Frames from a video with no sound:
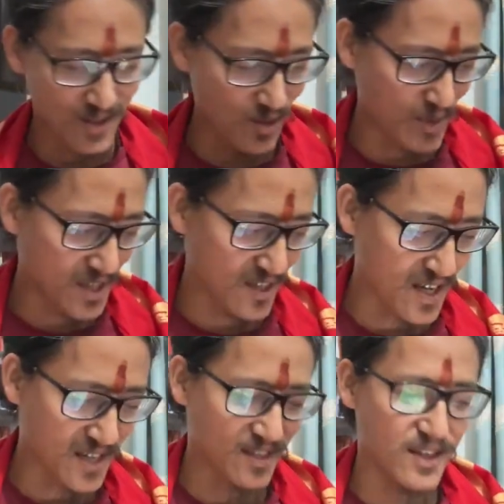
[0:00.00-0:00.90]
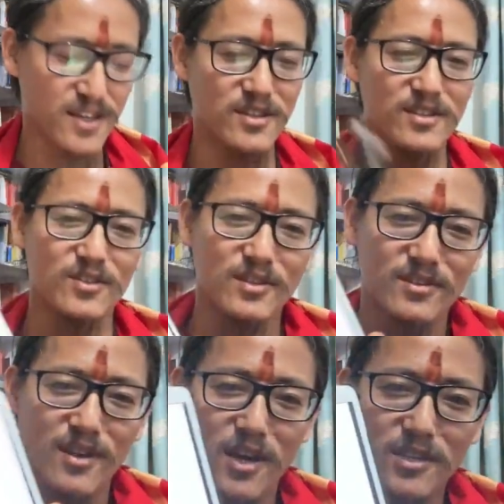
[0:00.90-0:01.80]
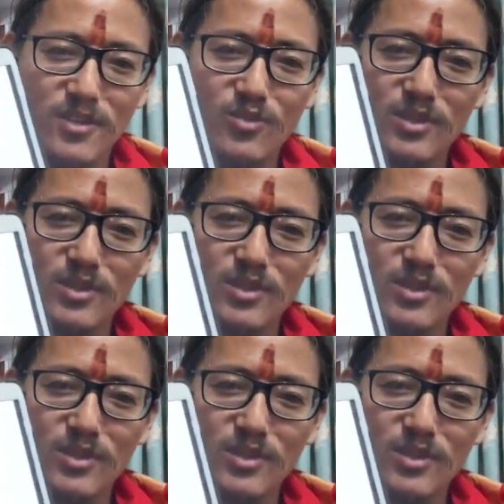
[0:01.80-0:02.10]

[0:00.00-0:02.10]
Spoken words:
so basically like this. Okay, either